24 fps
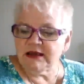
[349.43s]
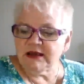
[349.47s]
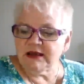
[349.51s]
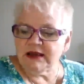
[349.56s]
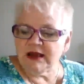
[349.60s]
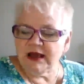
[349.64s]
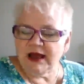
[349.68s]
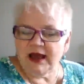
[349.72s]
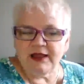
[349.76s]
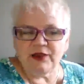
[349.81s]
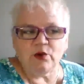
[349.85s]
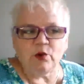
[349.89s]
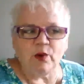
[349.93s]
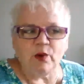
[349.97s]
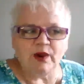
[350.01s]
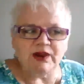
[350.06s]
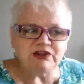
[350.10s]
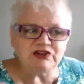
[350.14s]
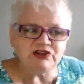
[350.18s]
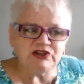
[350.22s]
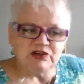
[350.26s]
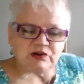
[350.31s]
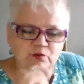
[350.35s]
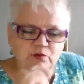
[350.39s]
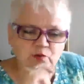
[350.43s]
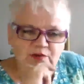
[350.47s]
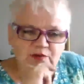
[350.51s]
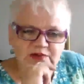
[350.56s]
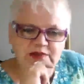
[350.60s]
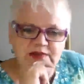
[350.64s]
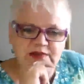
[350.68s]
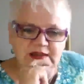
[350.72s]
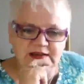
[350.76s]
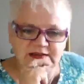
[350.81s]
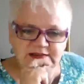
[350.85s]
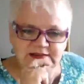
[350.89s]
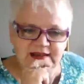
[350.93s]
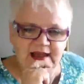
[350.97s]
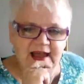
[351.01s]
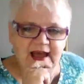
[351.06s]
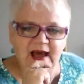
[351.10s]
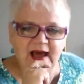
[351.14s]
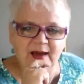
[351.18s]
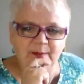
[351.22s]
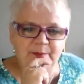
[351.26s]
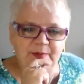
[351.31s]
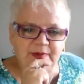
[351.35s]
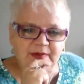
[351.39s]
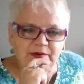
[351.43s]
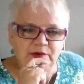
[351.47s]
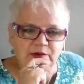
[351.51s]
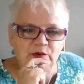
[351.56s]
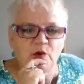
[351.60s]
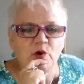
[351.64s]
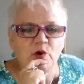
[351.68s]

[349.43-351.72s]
I question when things happen.